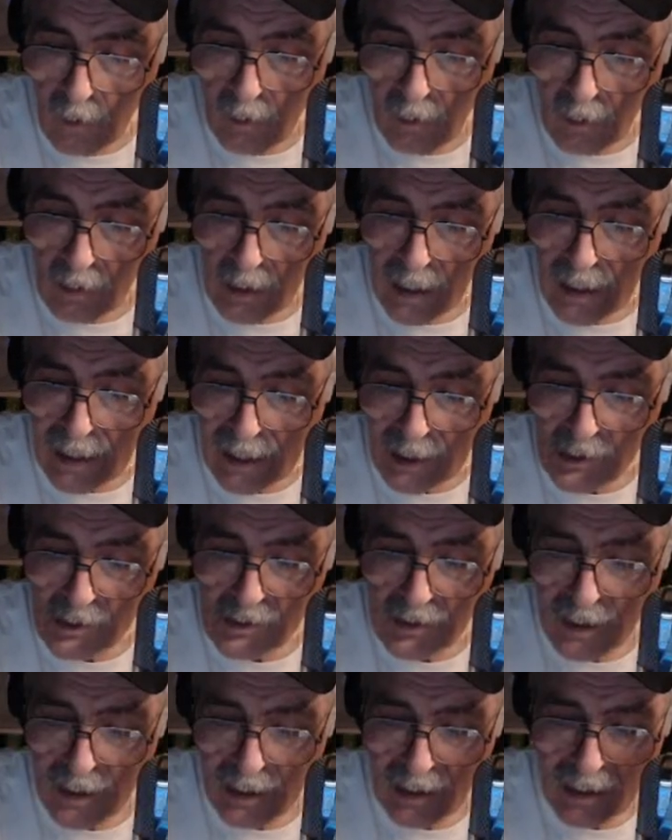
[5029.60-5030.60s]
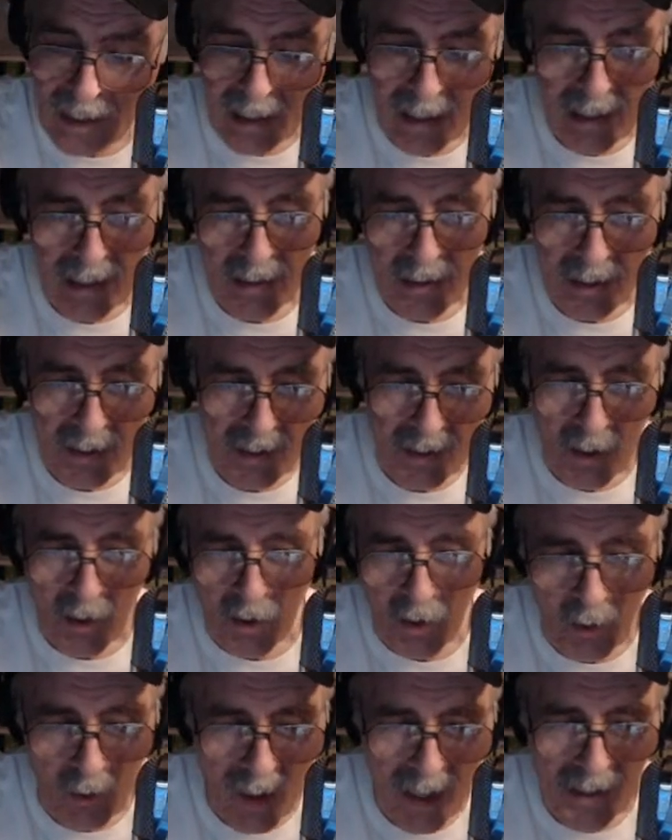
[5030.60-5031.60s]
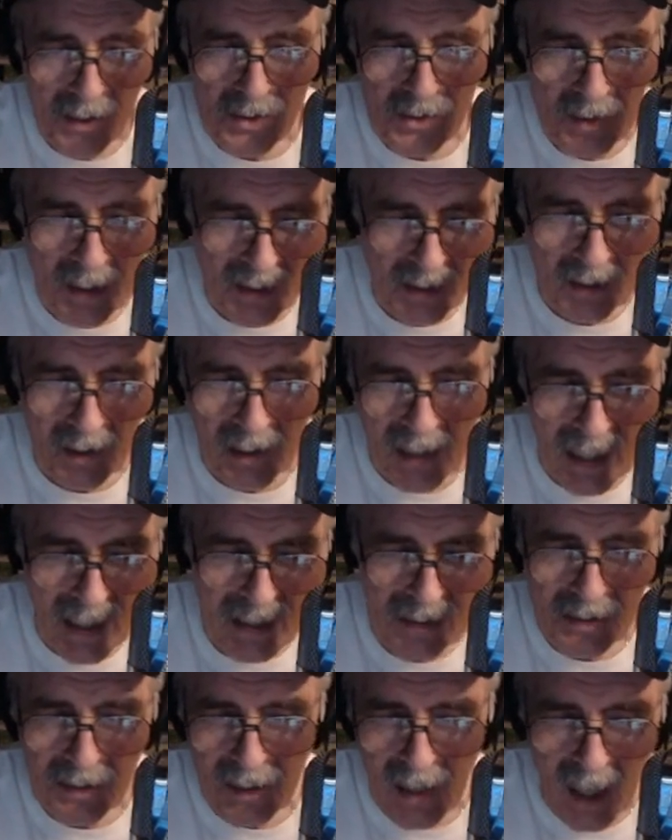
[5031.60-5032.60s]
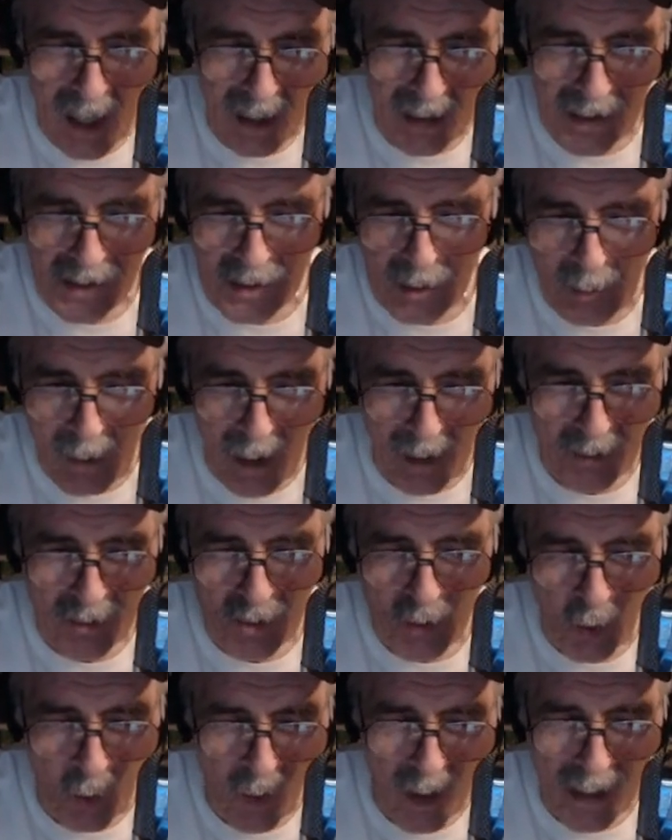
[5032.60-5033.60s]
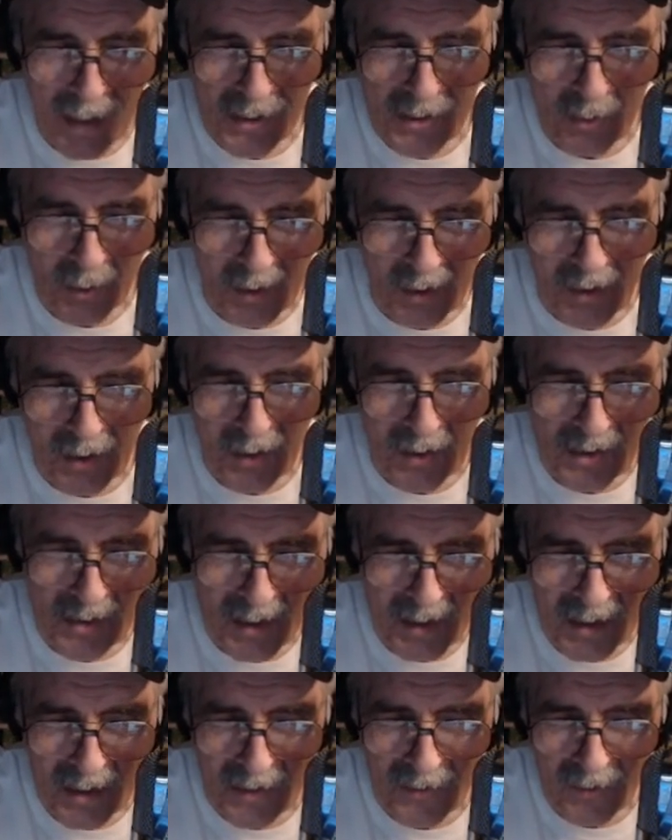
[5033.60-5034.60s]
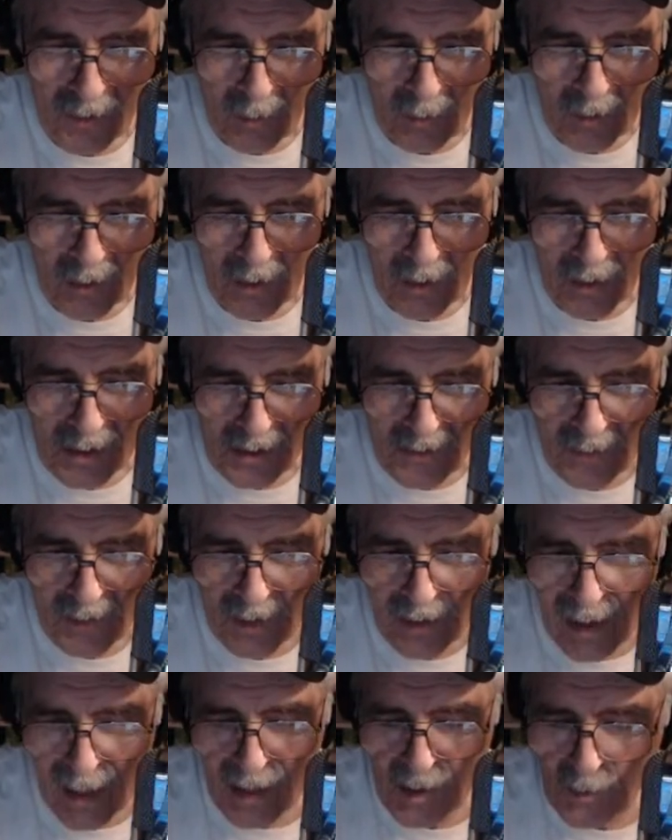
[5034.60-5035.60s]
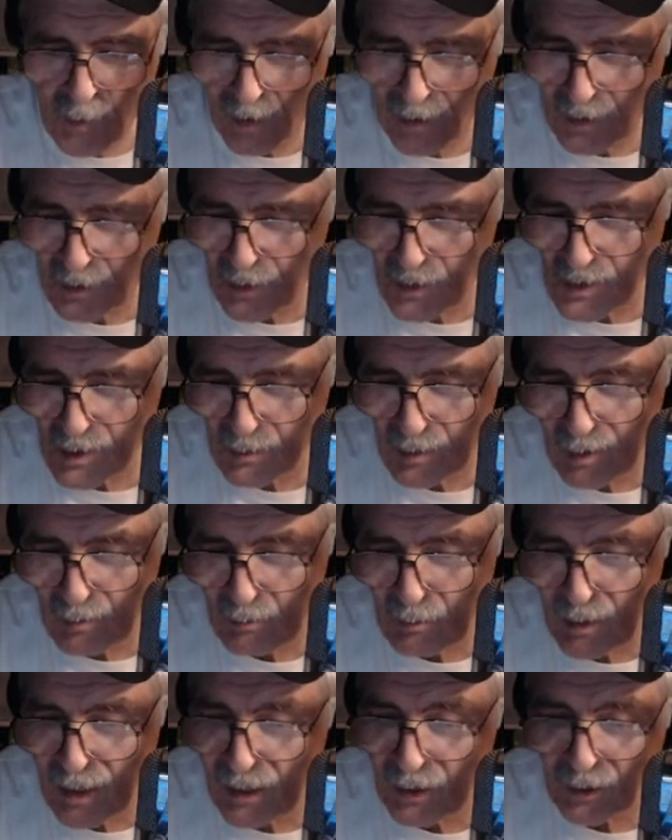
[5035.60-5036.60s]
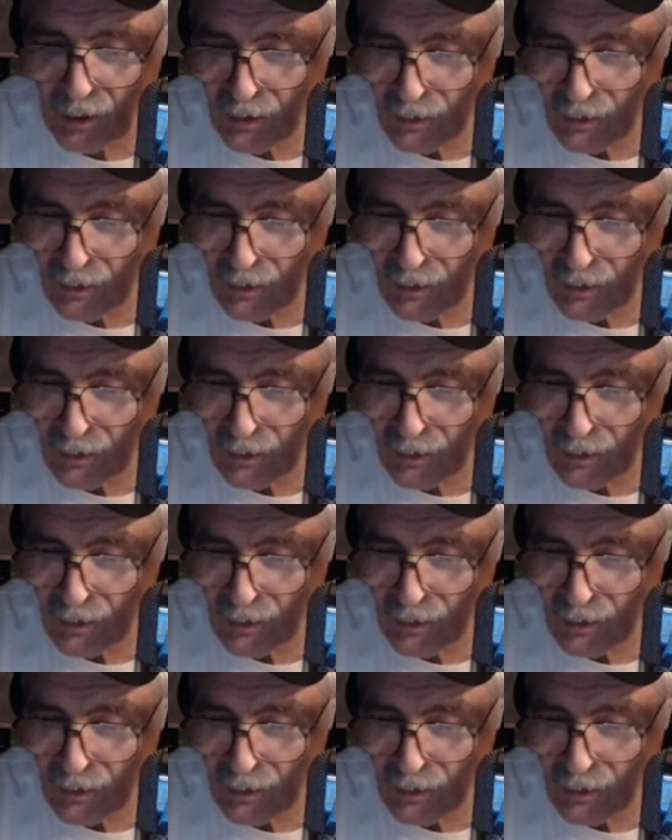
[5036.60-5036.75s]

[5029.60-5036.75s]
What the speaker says: Yeah, interestingly, Greg's signal in Antioch is about twice what yours is from Goodlettsville, and I expected yours to be bigger.